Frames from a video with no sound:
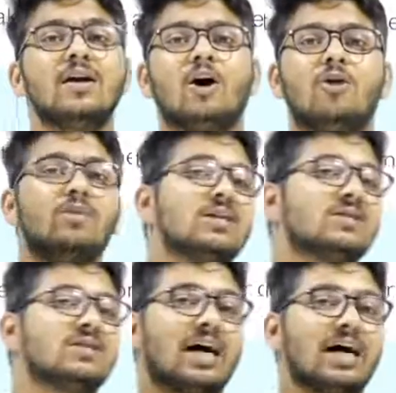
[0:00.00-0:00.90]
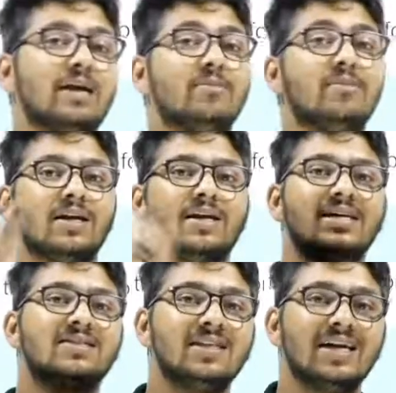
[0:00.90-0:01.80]
How much time
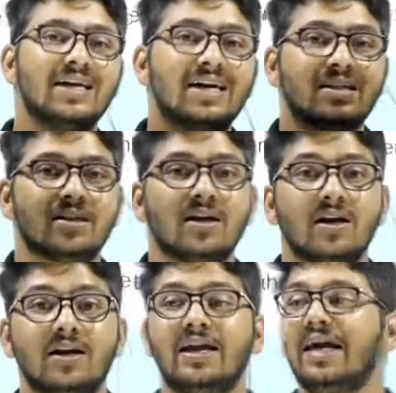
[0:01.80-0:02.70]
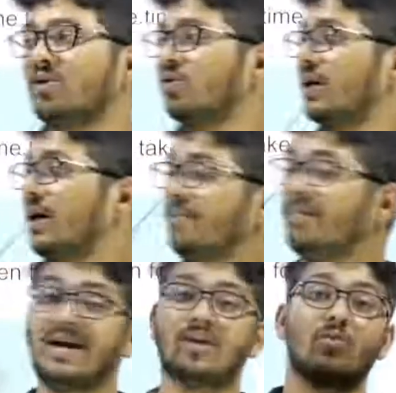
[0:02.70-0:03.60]
does the Earth take to
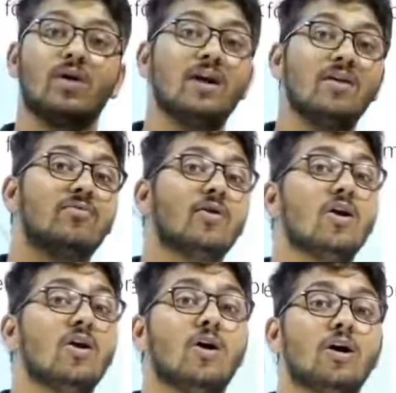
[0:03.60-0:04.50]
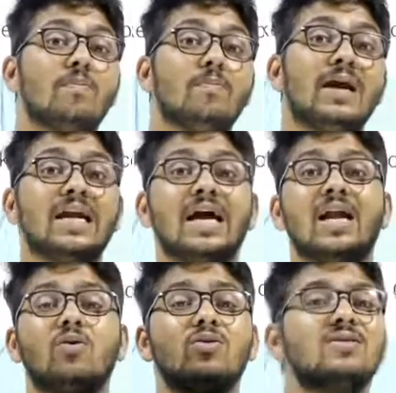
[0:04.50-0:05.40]
complete one full orbit
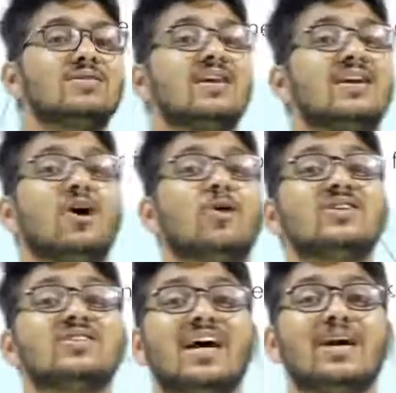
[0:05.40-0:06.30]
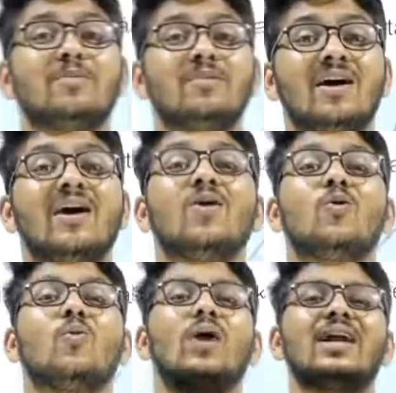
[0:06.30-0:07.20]
around the Sun? How much time?
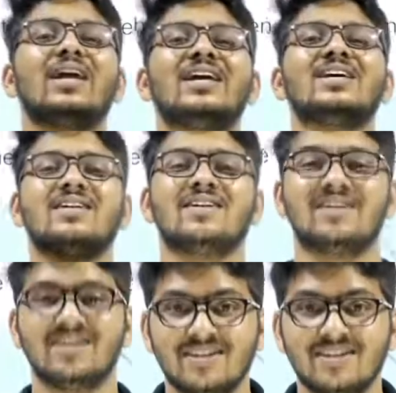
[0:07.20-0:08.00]
1 year.